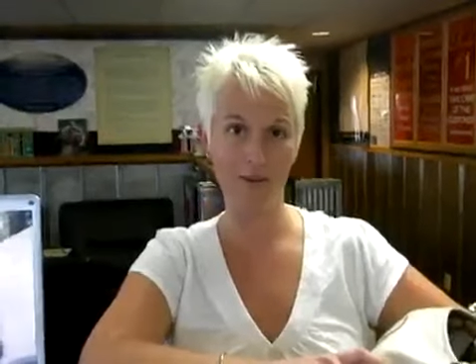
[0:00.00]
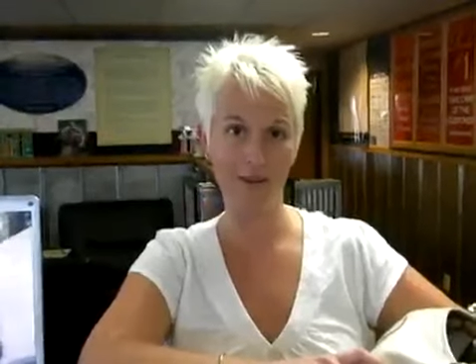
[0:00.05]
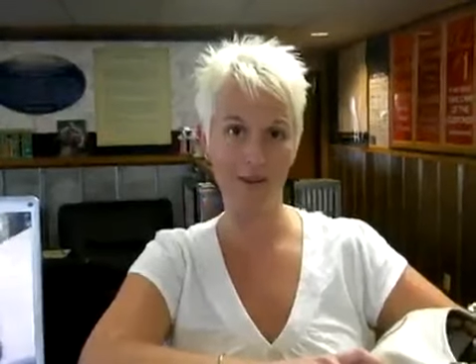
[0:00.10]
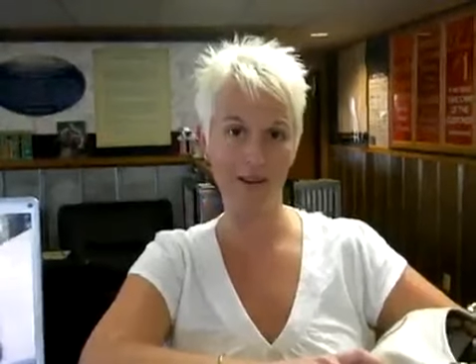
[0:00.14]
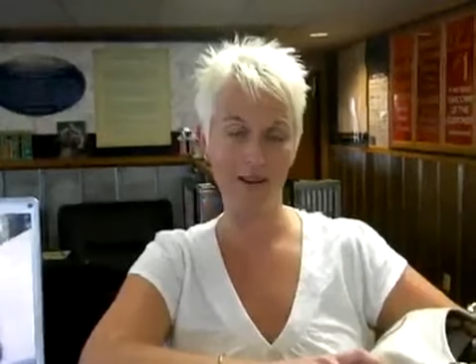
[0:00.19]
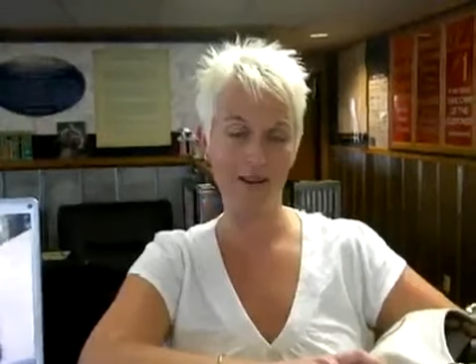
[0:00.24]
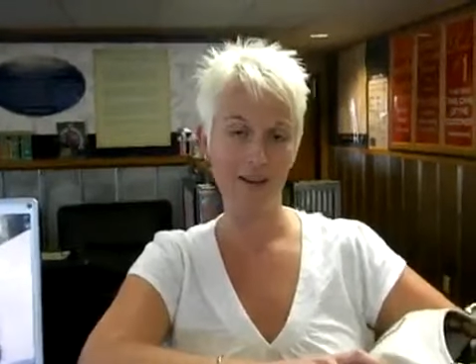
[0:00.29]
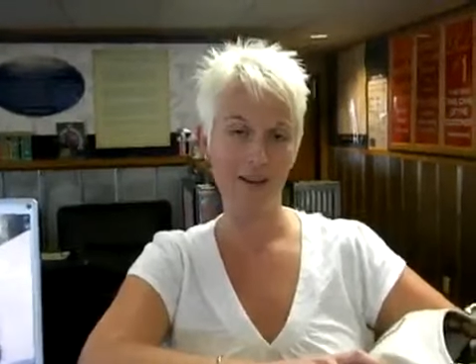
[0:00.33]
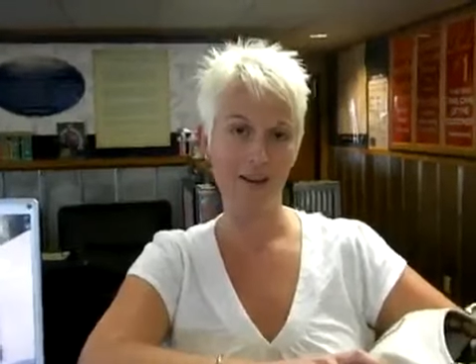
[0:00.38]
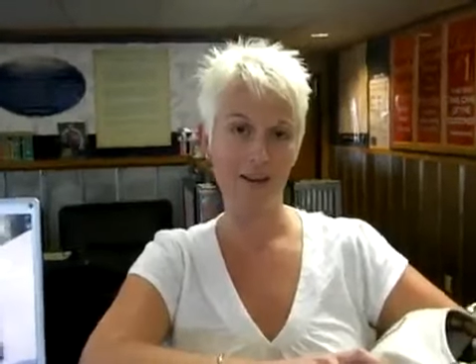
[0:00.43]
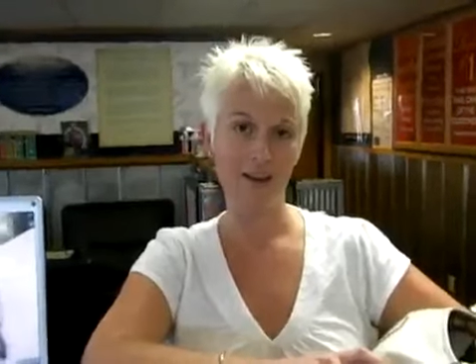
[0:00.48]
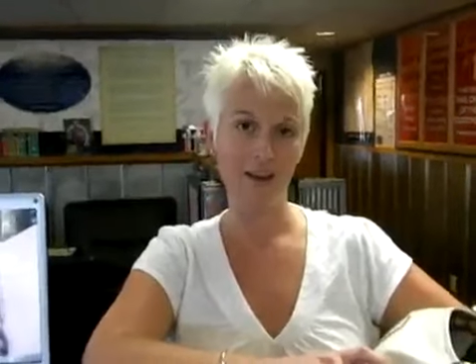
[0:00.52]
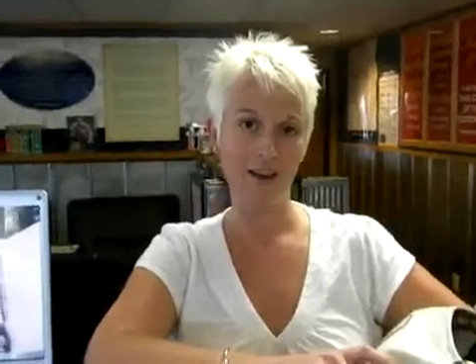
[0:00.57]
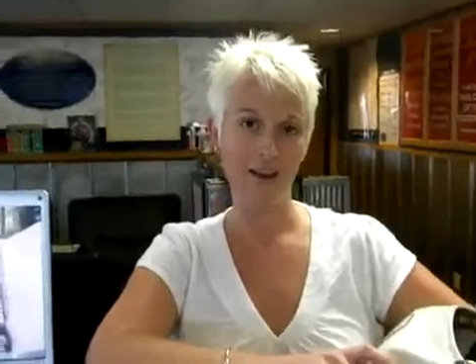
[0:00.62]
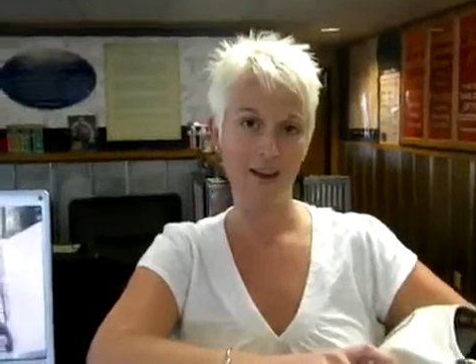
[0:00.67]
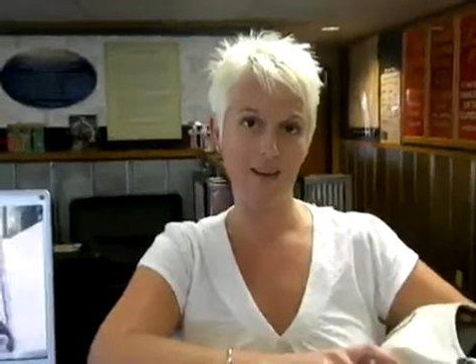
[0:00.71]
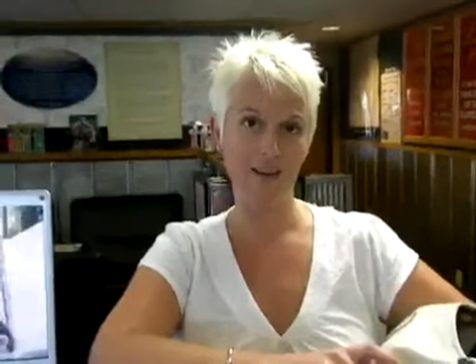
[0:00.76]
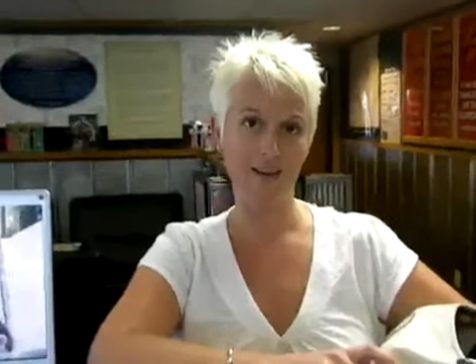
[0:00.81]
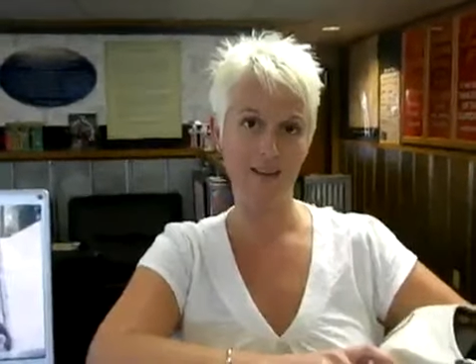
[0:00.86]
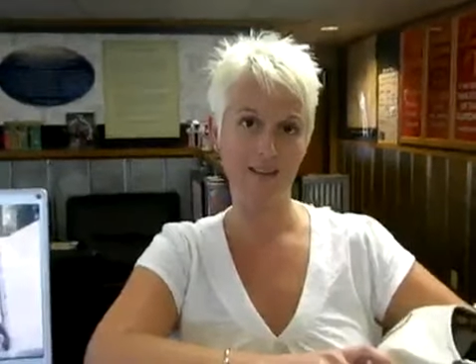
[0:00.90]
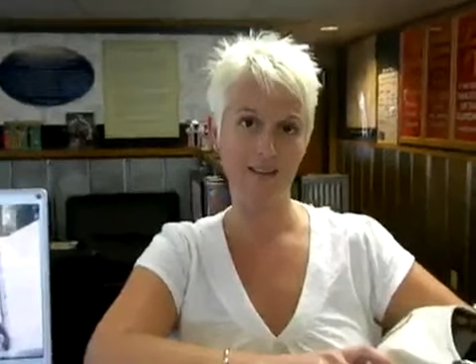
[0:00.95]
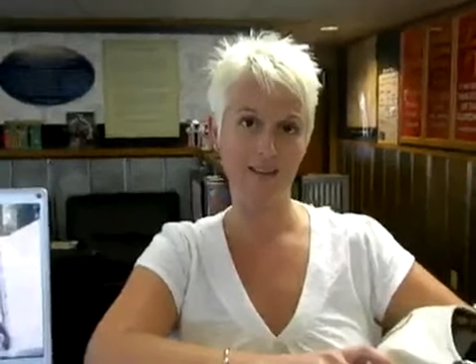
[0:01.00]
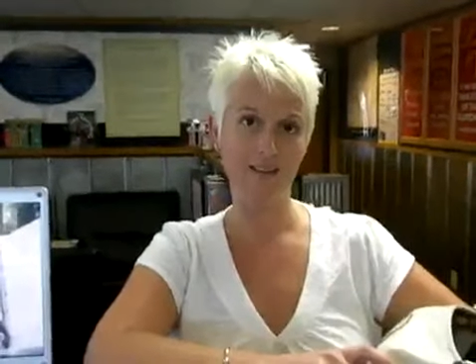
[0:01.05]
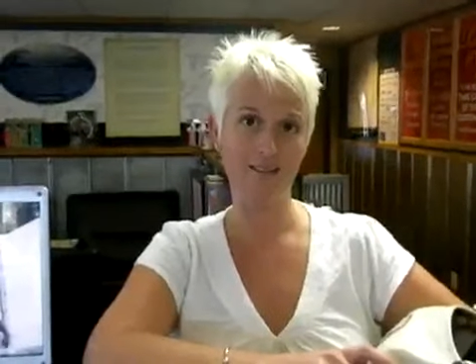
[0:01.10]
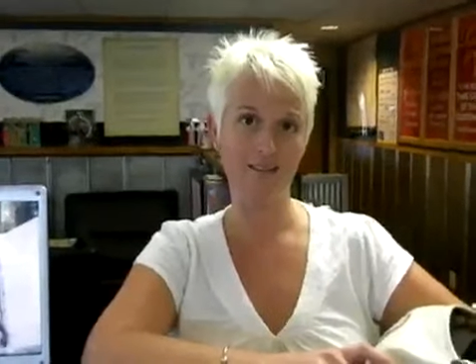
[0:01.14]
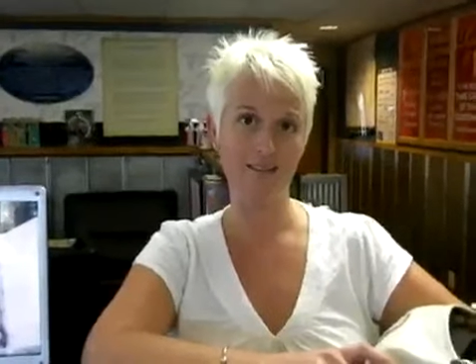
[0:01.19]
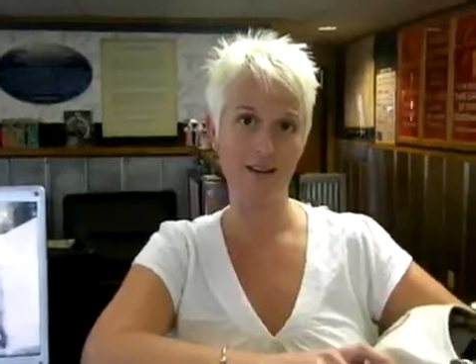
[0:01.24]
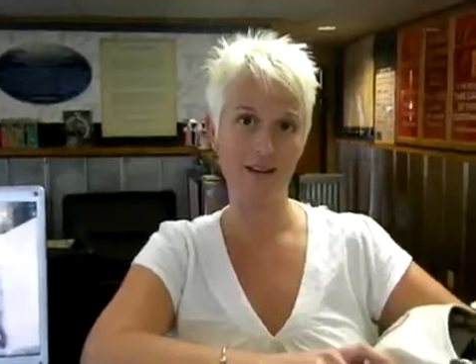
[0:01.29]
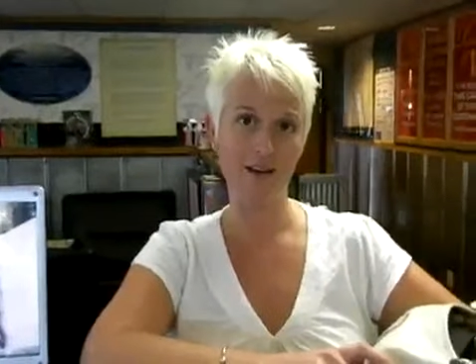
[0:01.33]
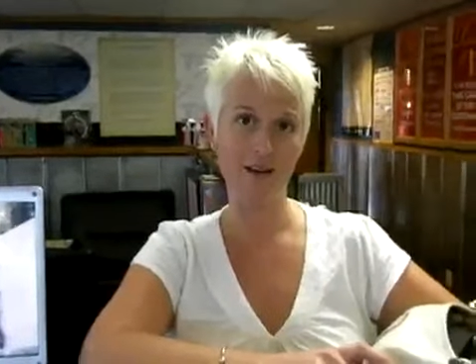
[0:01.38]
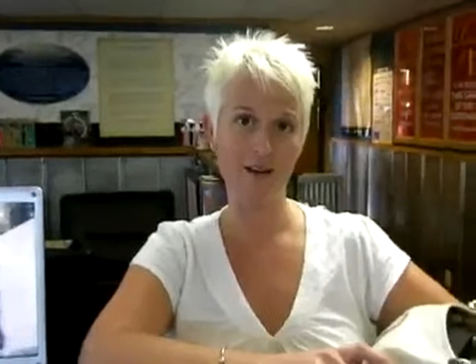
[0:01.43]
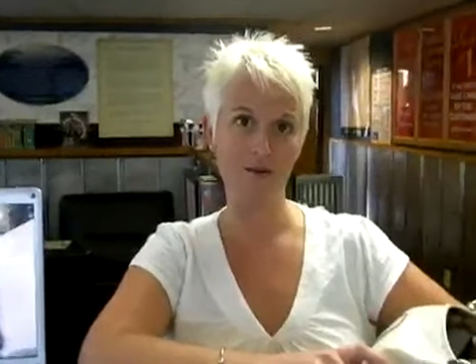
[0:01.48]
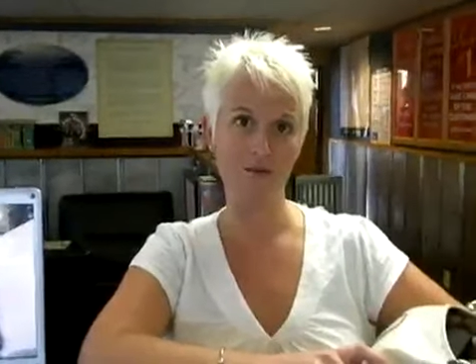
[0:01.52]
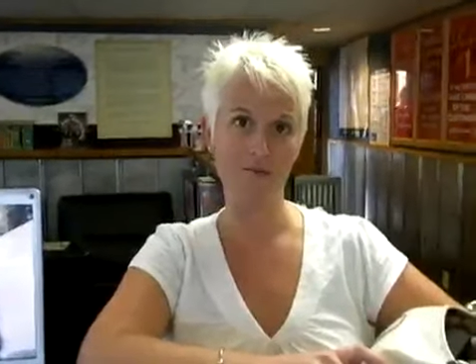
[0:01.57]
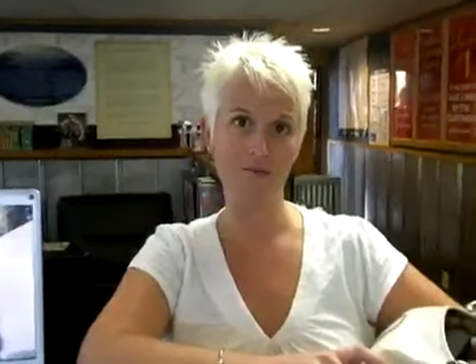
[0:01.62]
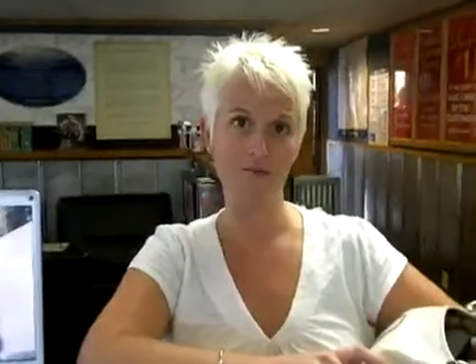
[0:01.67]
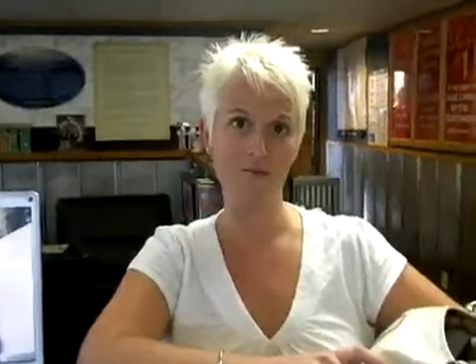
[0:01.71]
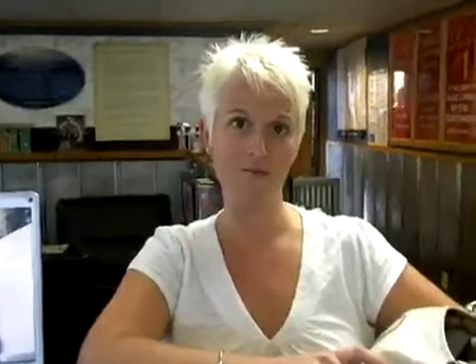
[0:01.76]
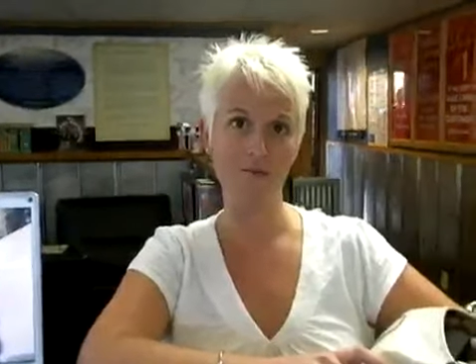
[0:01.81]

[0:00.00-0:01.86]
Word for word: And um,